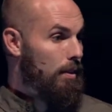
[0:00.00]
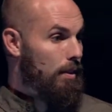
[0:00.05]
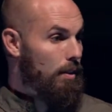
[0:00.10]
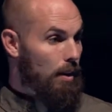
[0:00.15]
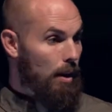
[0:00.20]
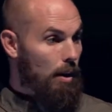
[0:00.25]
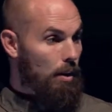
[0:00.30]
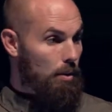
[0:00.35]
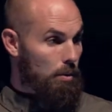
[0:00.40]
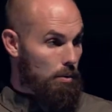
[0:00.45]

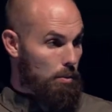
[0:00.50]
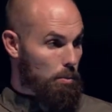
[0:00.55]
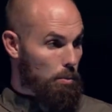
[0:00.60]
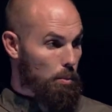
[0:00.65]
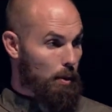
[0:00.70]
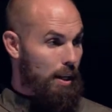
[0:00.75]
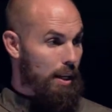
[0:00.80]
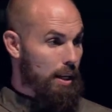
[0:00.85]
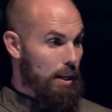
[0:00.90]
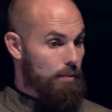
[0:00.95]
No,
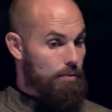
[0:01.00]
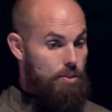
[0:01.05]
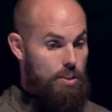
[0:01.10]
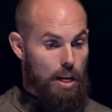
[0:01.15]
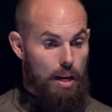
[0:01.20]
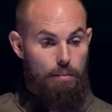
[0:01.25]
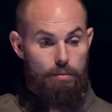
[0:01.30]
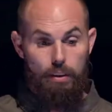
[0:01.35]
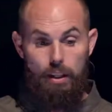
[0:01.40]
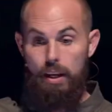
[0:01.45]
we give,
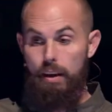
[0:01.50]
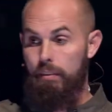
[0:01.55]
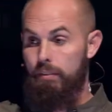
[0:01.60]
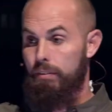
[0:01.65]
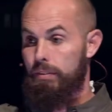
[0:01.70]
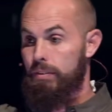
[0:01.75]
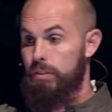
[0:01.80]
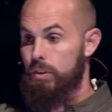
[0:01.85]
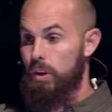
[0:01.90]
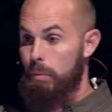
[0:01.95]
save, live.
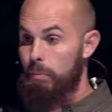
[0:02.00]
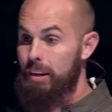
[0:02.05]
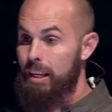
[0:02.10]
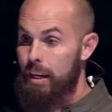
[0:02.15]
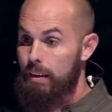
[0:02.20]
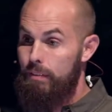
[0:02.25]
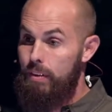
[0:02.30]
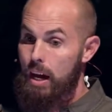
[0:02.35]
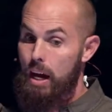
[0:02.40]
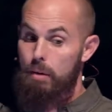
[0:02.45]
So I'm going to
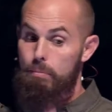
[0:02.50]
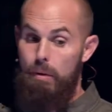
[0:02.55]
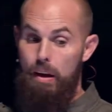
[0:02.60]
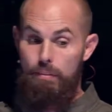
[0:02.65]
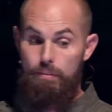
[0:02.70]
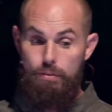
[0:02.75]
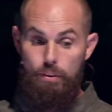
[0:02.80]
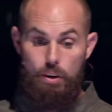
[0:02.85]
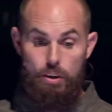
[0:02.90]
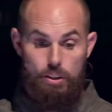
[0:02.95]
give God my
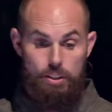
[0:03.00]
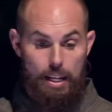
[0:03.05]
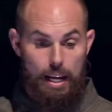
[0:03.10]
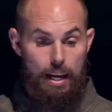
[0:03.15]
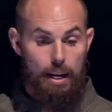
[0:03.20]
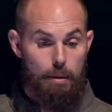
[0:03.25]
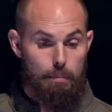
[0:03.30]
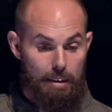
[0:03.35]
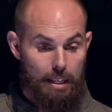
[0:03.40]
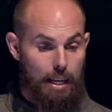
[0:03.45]
first
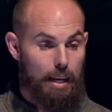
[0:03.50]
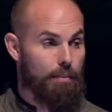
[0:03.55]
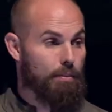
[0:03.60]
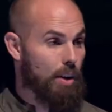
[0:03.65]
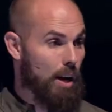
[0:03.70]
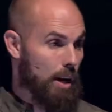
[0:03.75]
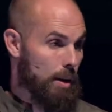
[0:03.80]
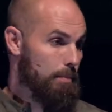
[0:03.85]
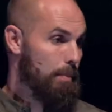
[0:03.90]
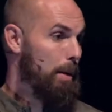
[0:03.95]
and I'm going to give
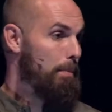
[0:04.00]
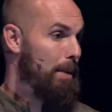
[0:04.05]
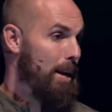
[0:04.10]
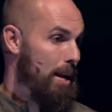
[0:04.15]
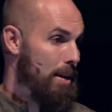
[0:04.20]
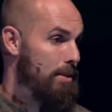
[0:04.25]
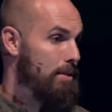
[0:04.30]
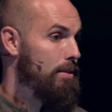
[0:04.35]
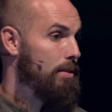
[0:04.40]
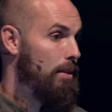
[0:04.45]
God my
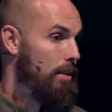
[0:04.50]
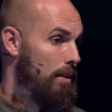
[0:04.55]
best.